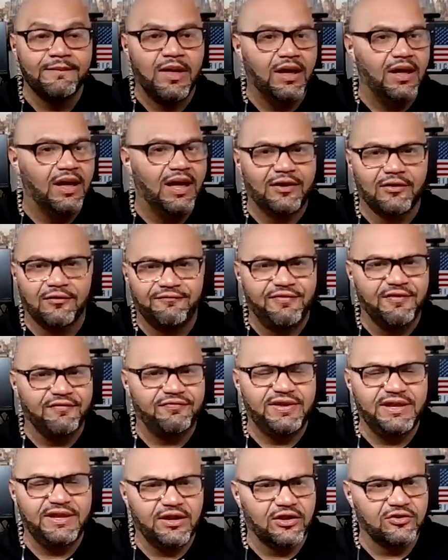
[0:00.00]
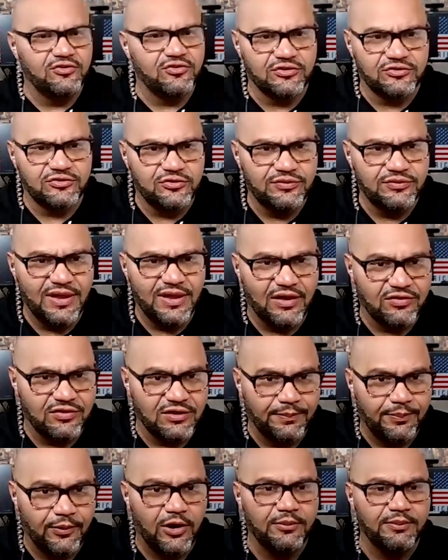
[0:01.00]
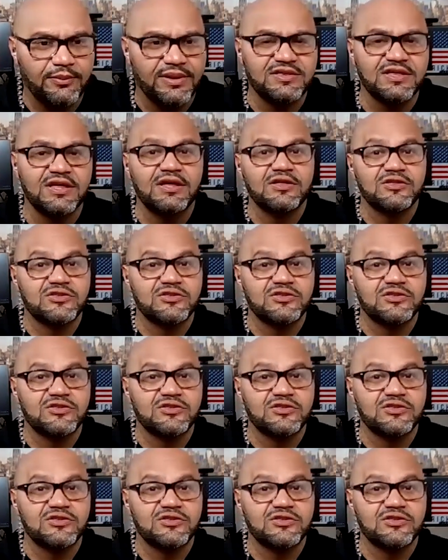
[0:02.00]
I don't know, 1,500 or 2,000 apartments